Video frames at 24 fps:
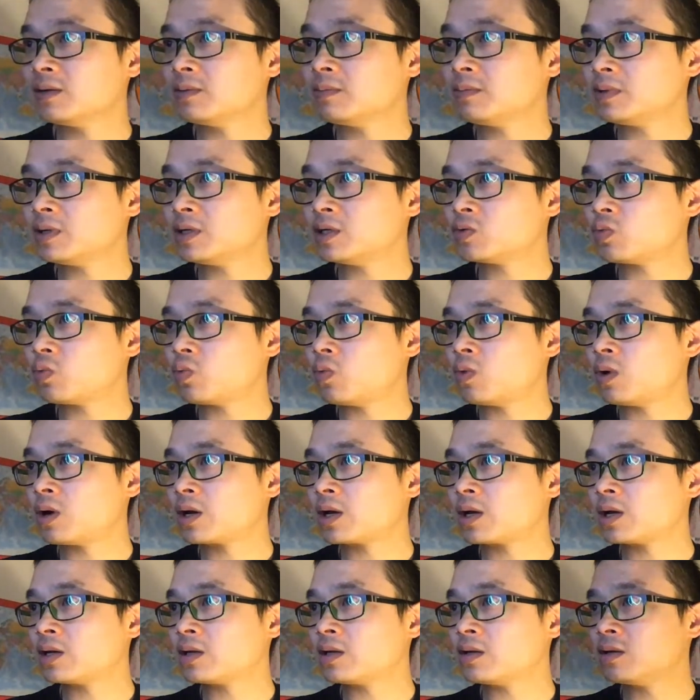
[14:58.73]
Please, what
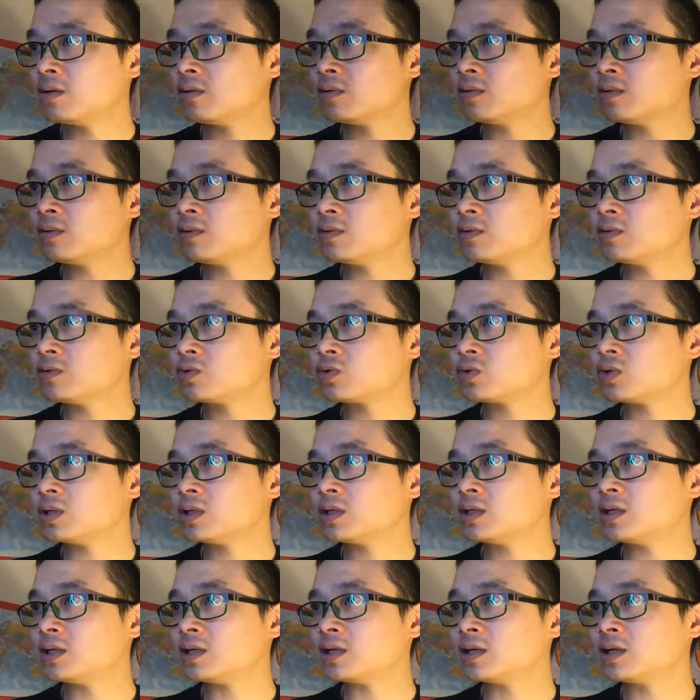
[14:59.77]
are you?
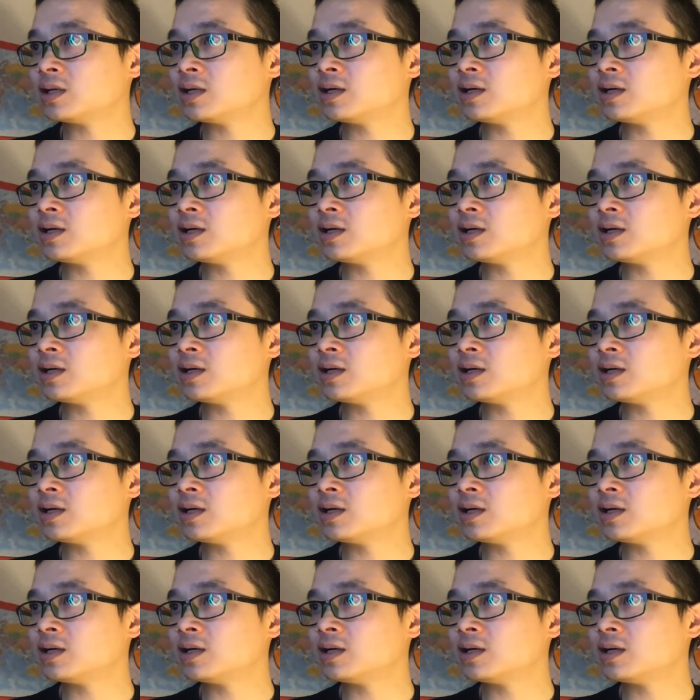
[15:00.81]
treating.